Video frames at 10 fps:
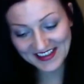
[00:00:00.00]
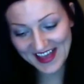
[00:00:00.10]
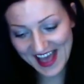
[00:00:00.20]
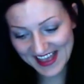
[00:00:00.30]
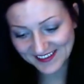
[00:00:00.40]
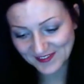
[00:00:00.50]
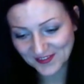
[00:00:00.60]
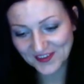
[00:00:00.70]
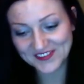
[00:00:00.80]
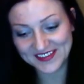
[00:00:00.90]
Guys,
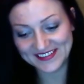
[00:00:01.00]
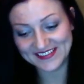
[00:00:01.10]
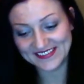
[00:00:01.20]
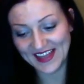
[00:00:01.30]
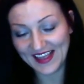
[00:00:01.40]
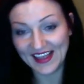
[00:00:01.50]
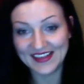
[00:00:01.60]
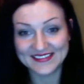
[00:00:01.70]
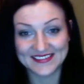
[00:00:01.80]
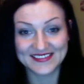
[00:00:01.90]
14
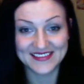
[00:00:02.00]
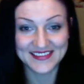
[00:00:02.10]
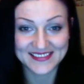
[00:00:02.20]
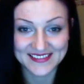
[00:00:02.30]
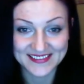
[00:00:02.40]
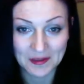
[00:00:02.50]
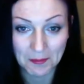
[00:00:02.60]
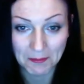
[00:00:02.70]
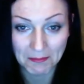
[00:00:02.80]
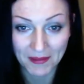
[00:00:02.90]
seconds, this is
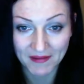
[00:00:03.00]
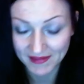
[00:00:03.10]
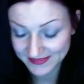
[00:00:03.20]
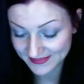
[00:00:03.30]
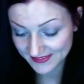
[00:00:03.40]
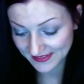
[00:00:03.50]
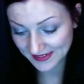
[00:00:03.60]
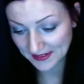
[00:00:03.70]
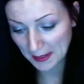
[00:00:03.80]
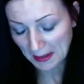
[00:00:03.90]

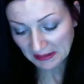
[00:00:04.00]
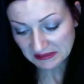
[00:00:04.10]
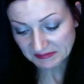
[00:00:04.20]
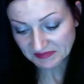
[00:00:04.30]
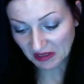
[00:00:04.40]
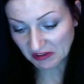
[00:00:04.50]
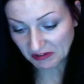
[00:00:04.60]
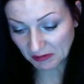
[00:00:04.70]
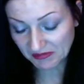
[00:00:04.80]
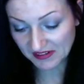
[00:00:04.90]
embarrassing, or
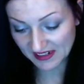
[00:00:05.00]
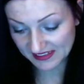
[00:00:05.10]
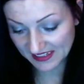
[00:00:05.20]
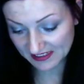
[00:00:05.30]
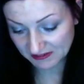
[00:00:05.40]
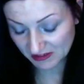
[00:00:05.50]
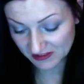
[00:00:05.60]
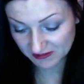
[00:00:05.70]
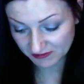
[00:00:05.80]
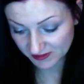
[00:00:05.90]
something like that,
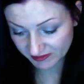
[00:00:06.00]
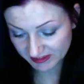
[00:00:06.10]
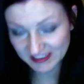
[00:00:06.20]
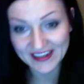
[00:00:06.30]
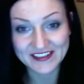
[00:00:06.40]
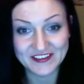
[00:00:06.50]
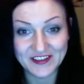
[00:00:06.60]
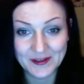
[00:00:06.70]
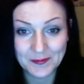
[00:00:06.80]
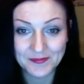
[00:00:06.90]
14, 15, I don't
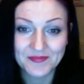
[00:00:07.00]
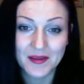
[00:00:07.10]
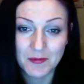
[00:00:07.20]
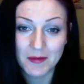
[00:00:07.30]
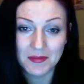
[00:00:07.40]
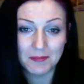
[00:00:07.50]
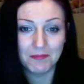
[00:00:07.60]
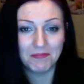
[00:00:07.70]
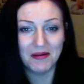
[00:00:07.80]
know, I probably,